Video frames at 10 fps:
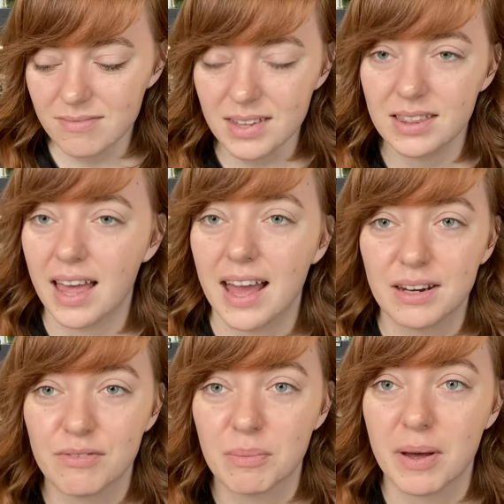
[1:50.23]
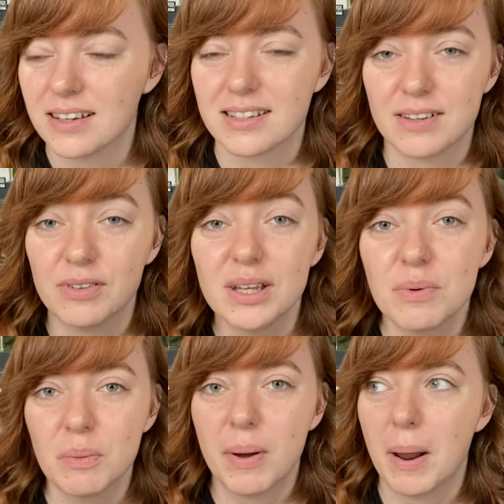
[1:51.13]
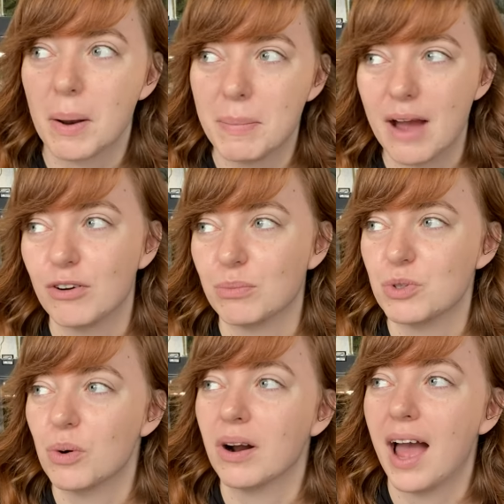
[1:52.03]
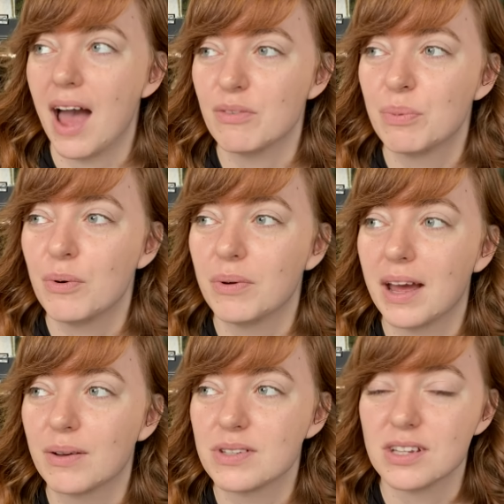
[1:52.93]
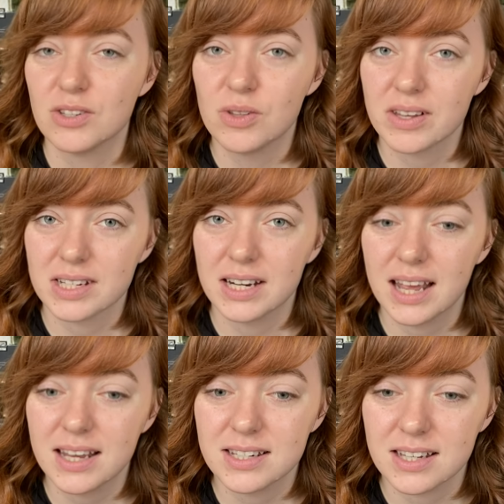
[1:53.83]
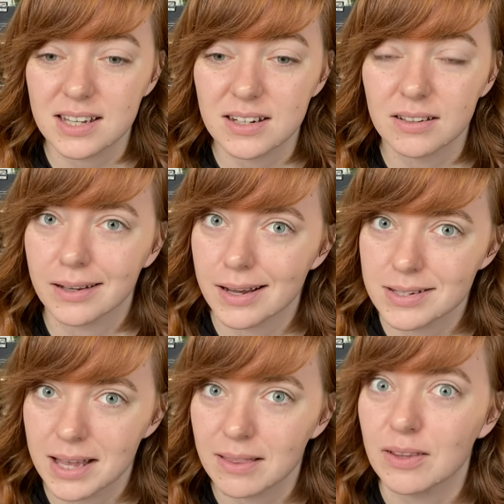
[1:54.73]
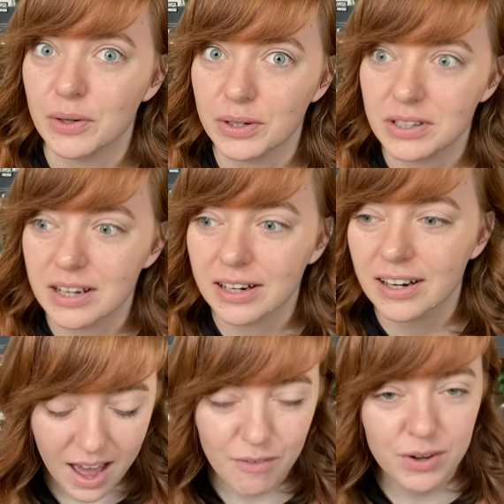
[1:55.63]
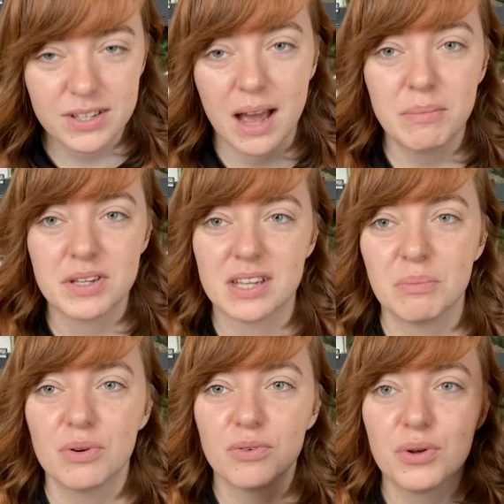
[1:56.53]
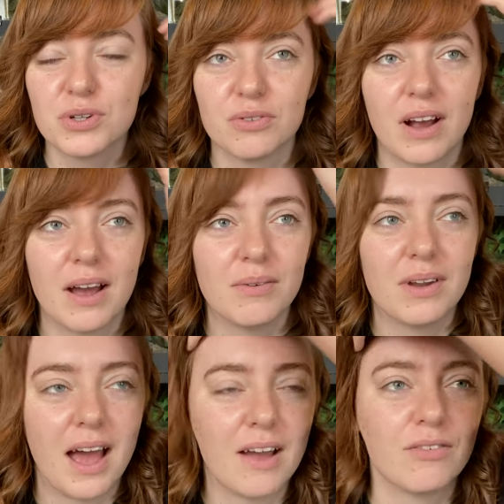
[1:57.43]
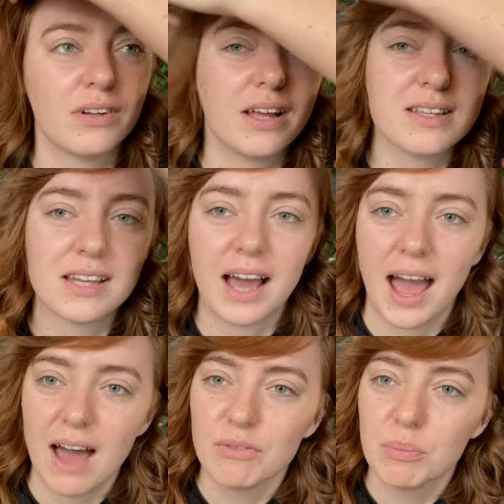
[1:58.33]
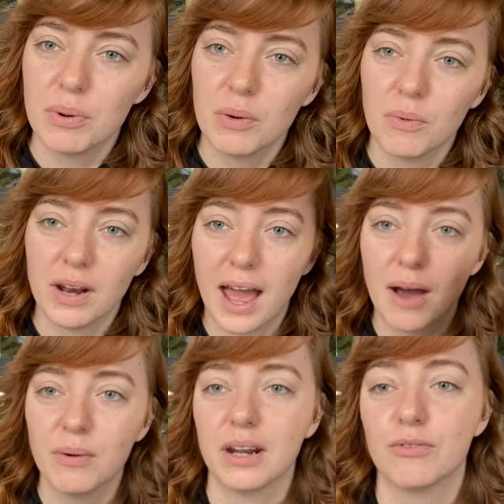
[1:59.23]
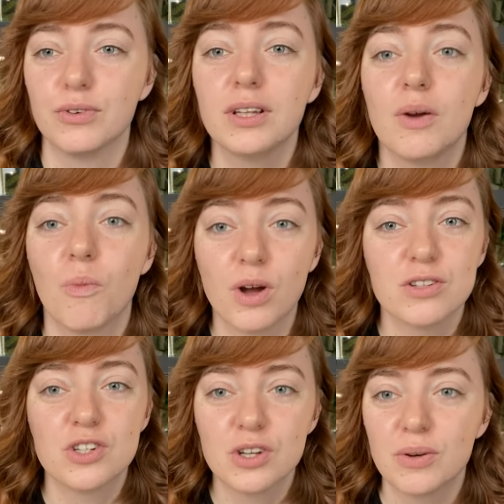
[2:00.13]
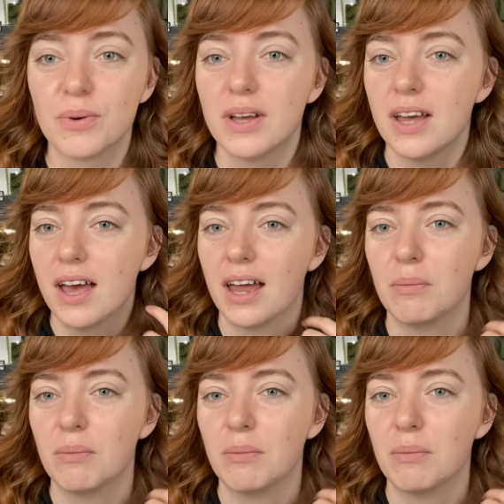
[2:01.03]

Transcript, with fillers: the end of the month because I really want to put out a pet room tour. I haven't put one out since 2018, like I said, the good year. Every time December rolls around, I realize like I haven't put one out and I really want to. And